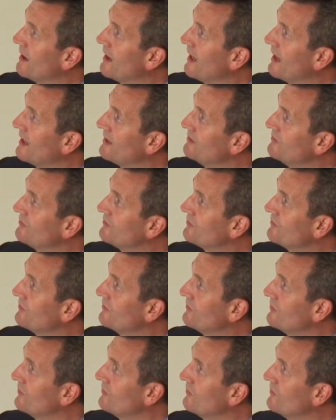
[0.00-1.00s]
And
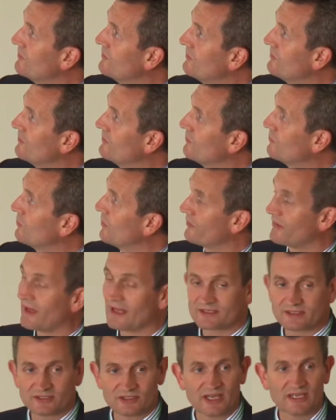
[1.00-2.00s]
what
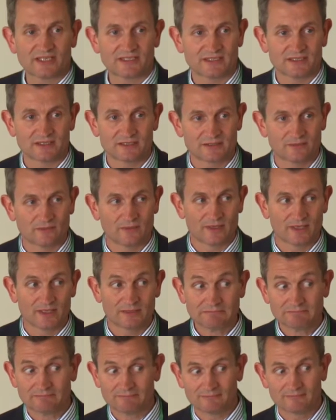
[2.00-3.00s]
that suggests is that we're
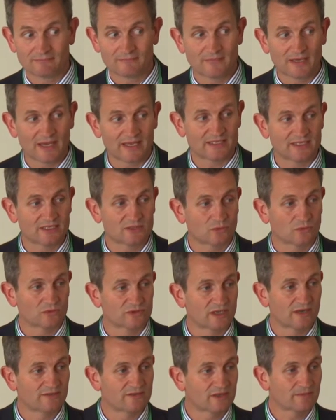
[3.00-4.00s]
heading
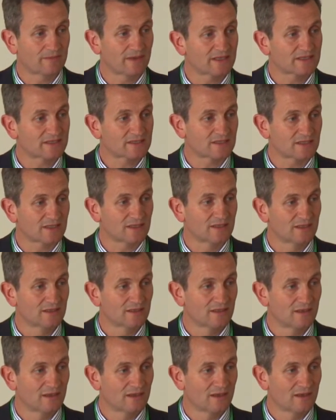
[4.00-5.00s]
towards overcapacity.
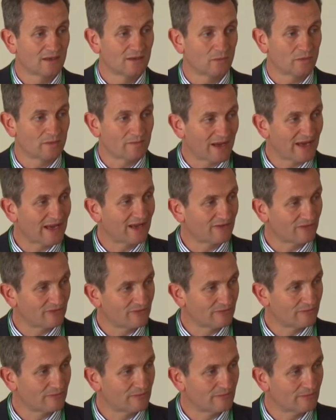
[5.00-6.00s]
We may have
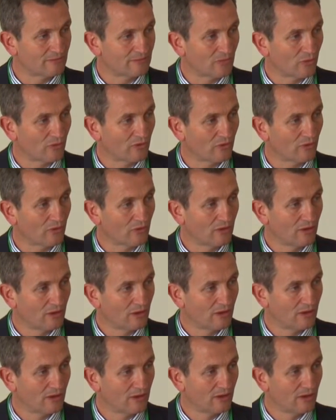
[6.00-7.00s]
more
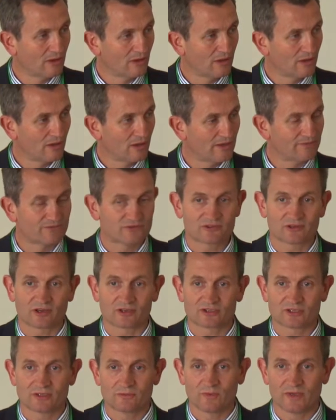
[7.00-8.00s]

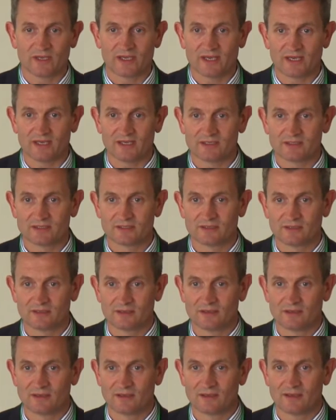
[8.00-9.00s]
infrastructure than we need.
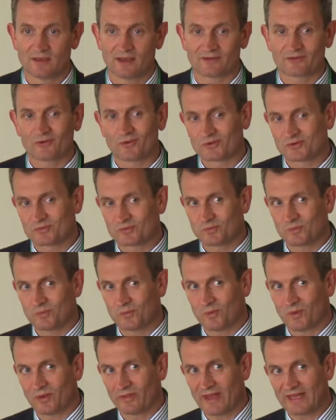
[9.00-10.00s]
And of course,
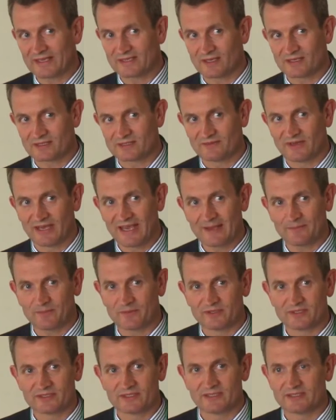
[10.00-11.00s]
what that does, if it
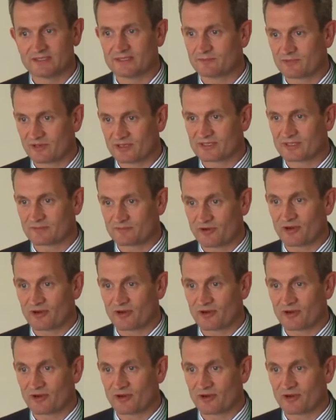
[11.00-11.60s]
happens, is it brings the